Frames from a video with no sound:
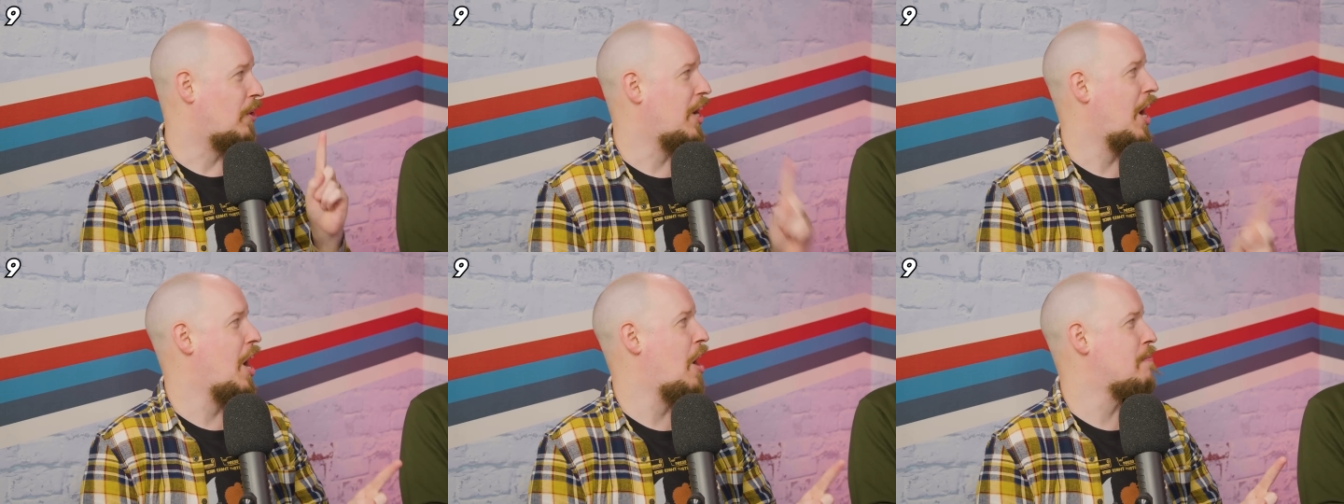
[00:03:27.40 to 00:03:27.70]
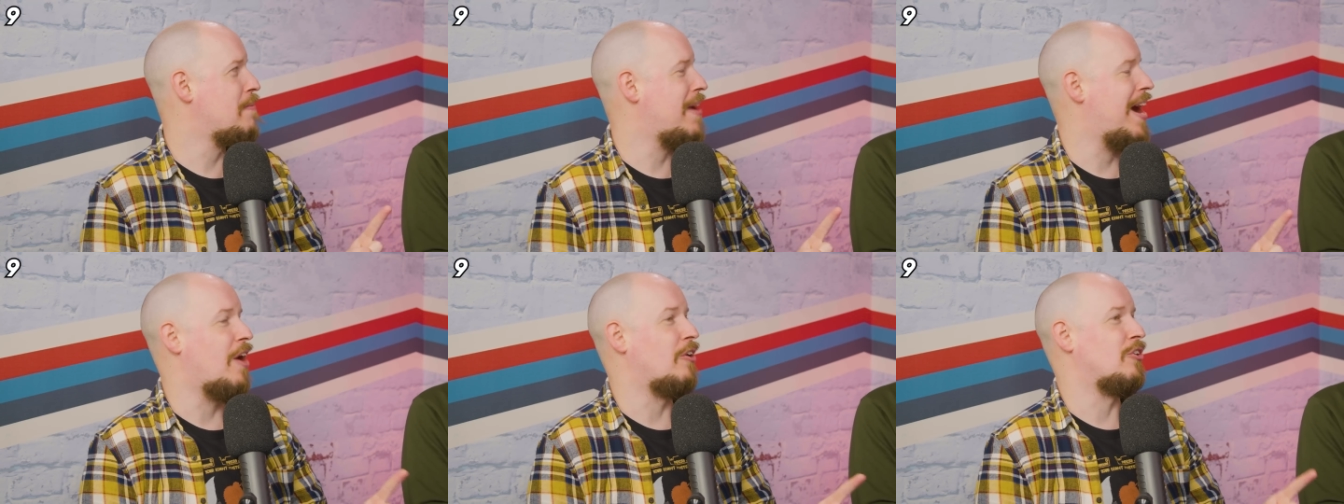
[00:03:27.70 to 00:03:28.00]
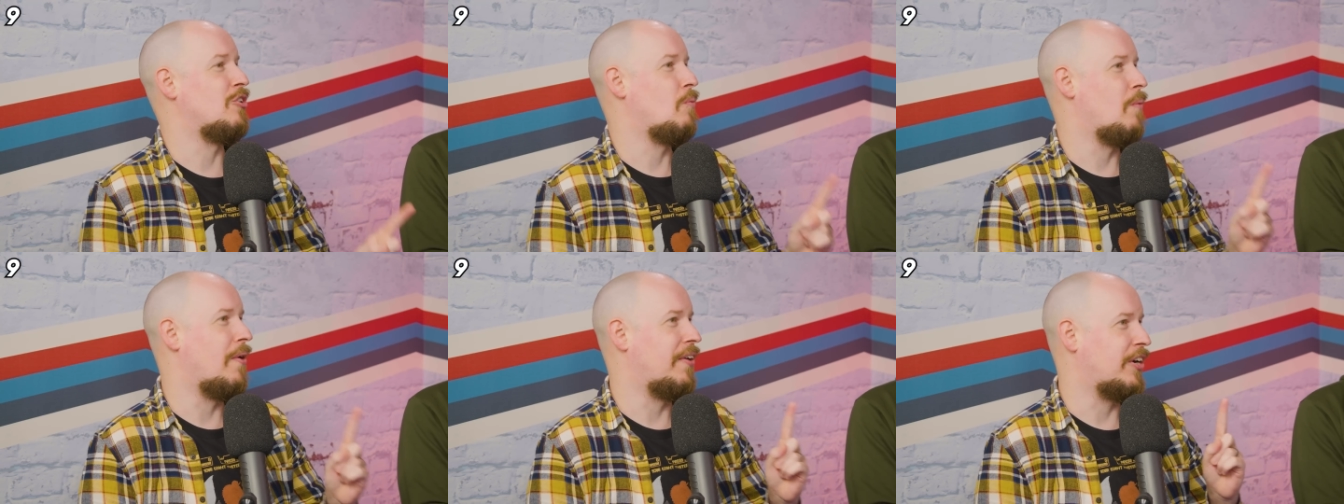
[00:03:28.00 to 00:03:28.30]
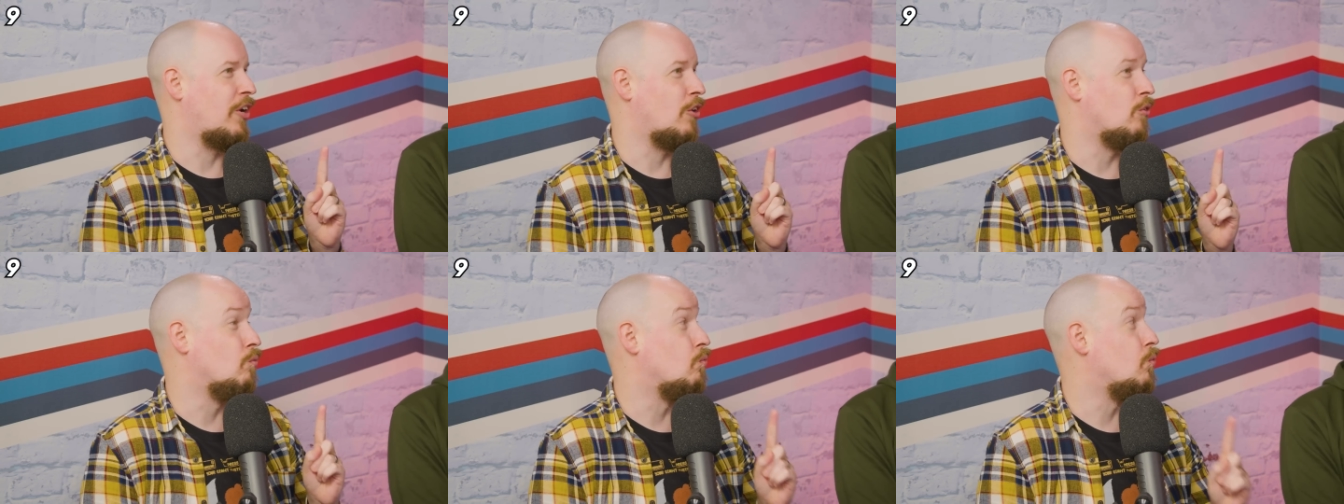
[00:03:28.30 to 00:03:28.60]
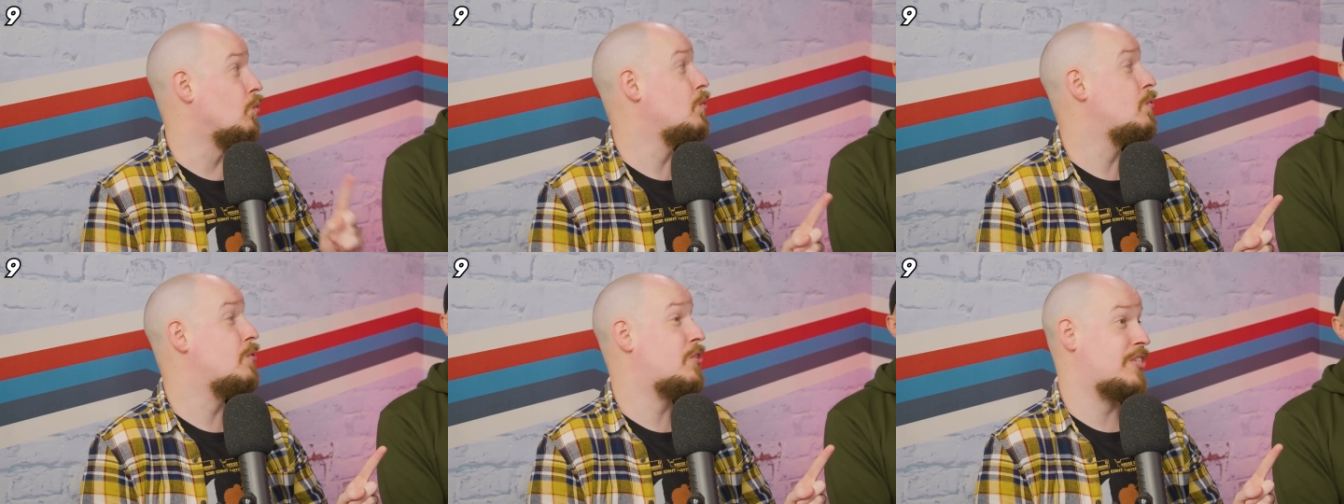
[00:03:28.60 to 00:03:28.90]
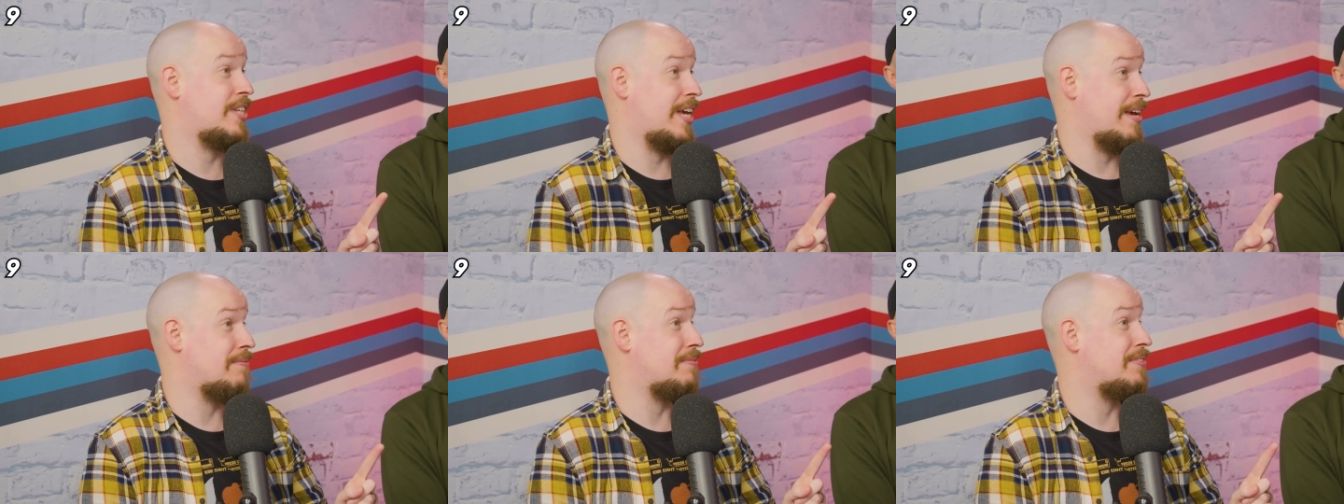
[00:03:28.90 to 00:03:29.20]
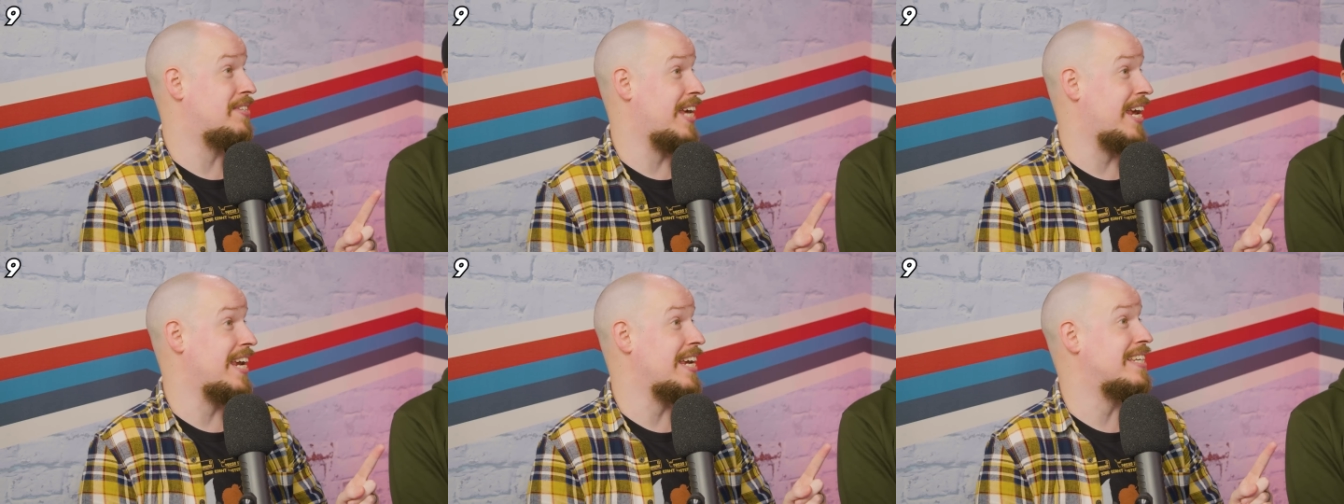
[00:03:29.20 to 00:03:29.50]
come out wearing a
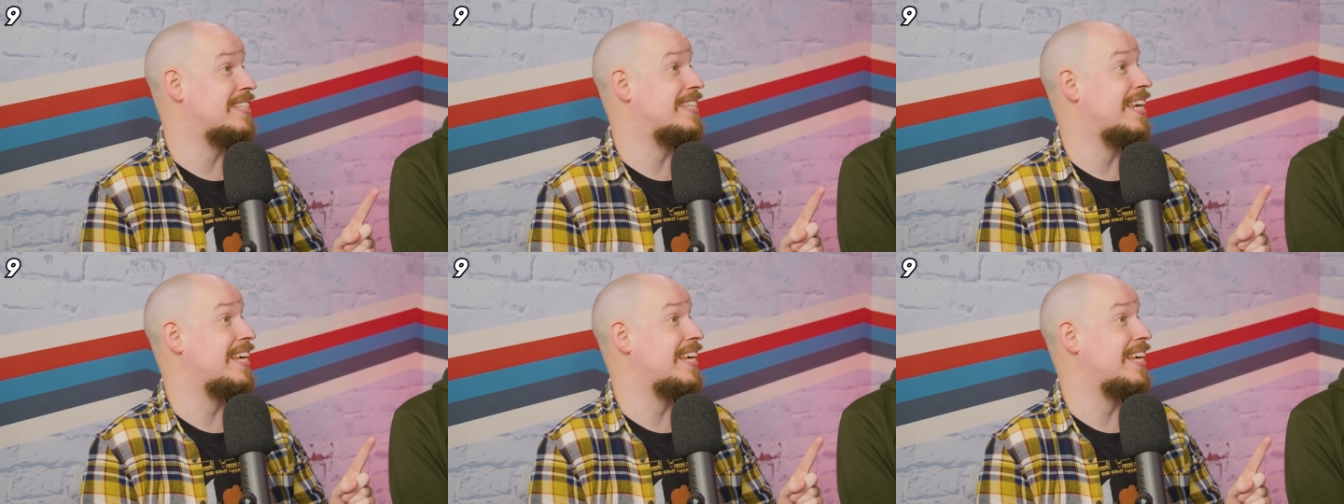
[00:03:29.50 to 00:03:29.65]
Rusev Day